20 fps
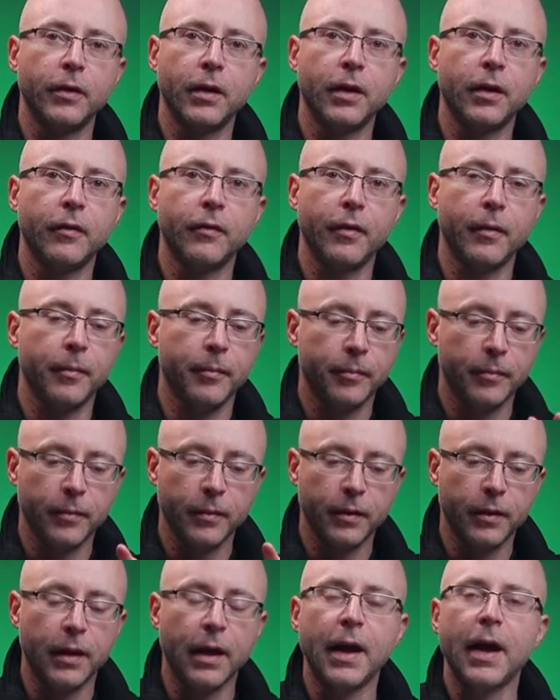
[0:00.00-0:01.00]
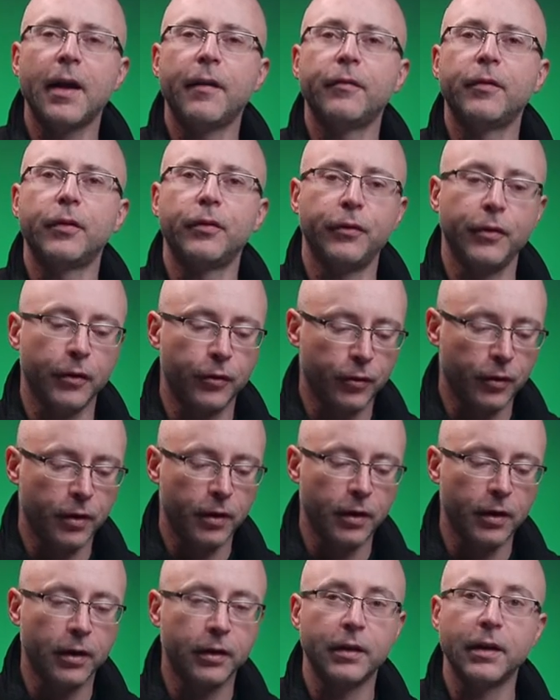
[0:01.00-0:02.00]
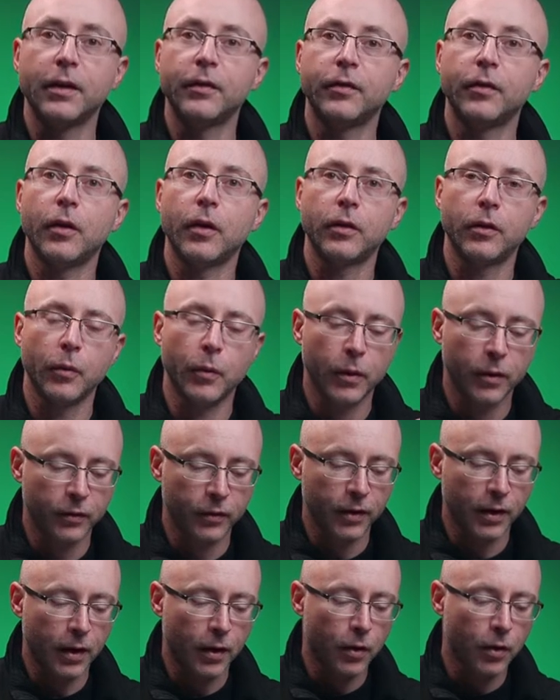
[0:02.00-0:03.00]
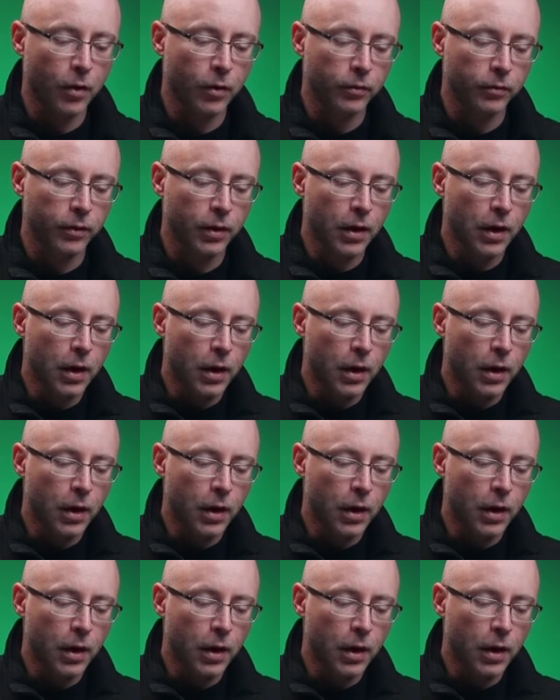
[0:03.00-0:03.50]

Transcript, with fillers: none of them they have this feature here, at least not the ones that I own.